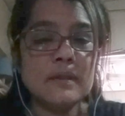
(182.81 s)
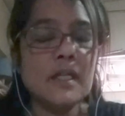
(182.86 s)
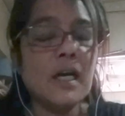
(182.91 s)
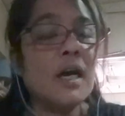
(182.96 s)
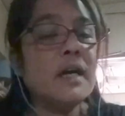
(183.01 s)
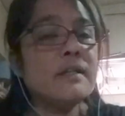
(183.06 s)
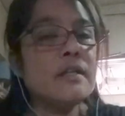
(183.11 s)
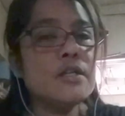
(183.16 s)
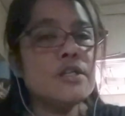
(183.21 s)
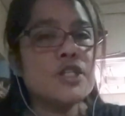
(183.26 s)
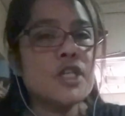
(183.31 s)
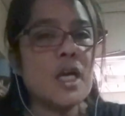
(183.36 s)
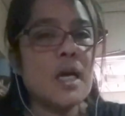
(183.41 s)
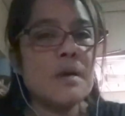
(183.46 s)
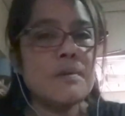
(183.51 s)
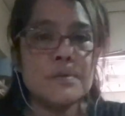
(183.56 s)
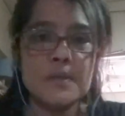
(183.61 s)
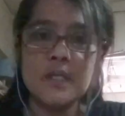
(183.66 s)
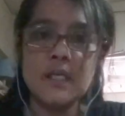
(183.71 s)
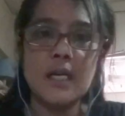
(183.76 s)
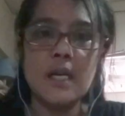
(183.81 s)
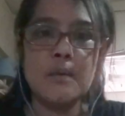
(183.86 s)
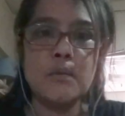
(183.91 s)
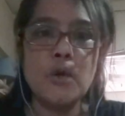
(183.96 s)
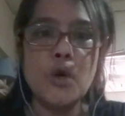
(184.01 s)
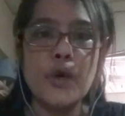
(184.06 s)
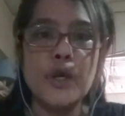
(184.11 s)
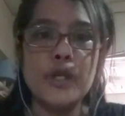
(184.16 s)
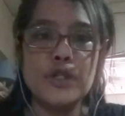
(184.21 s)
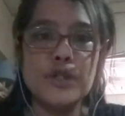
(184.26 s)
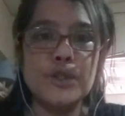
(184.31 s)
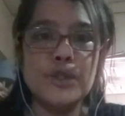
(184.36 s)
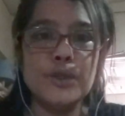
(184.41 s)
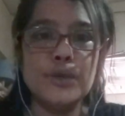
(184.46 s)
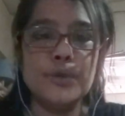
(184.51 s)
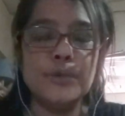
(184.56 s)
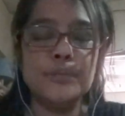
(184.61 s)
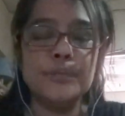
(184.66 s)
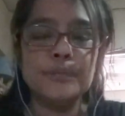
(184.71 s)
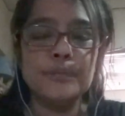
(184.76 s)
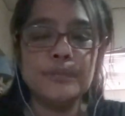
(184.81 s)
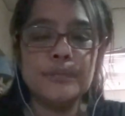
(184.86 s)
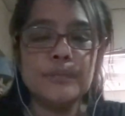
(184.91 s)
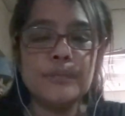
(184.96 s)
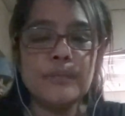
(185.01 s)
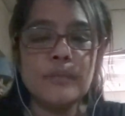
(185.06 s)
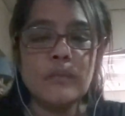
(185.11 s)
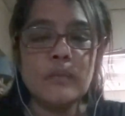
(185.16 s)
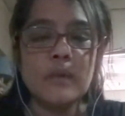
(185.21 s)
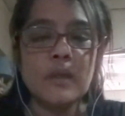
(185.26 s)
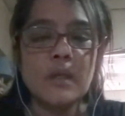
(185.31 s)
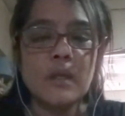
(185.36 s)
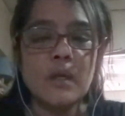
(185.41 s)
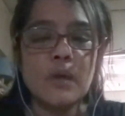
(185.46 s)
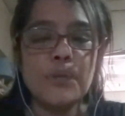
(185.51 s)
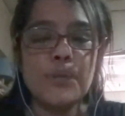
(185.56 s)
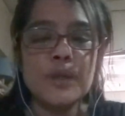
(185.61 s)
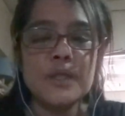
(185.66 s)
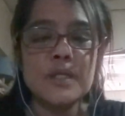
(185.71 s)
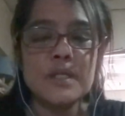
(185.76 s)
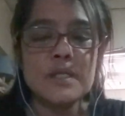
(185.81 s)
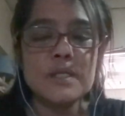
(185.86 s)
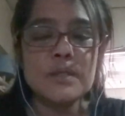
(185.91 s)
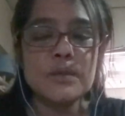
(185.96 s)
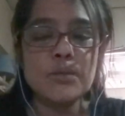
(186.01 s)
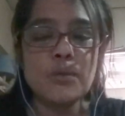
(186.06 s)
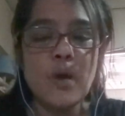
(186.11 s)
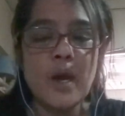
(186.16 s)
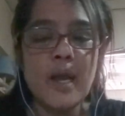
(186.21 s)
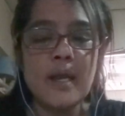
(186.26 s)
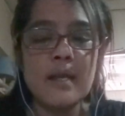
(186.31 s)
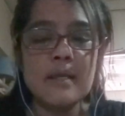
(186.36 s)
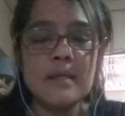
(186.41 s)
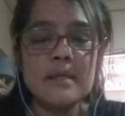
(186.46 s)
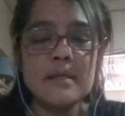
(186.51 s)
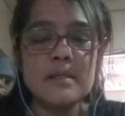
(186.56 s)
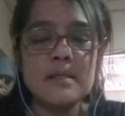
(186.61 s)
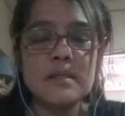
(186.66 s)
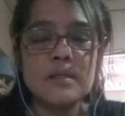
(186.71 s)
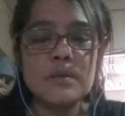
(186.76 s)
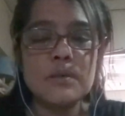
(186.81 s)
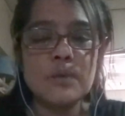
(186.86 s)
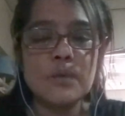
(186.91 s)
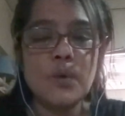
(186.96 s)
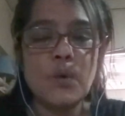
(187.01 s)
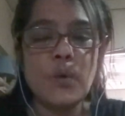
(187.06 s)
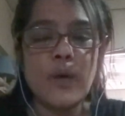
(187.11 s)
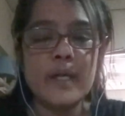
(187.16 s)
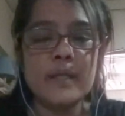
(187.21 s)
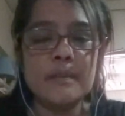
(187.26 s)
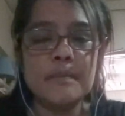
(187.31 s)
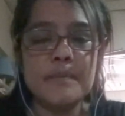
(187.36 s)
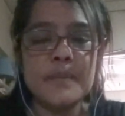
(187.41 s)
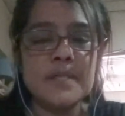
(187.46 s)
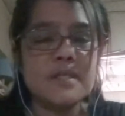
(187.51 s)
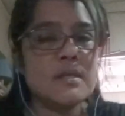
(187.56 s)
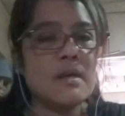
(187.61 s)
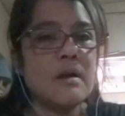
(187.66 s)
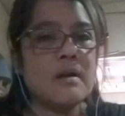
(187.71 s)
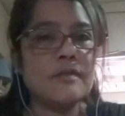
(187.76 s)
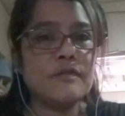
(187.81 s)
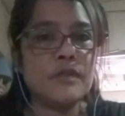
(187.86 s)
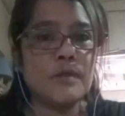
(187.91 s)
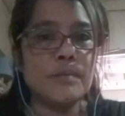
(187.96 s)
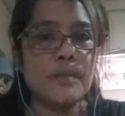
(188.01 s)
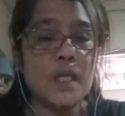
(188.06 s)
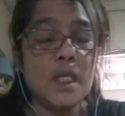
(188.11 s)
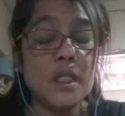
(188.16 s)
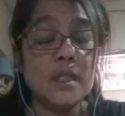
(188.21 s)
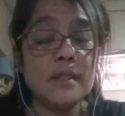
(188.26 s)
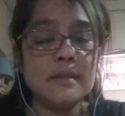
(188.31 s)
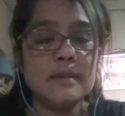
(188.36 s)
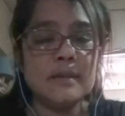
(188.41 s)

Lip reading: the other jobs that I'm going to do, which is right. It's quite bizarre for me.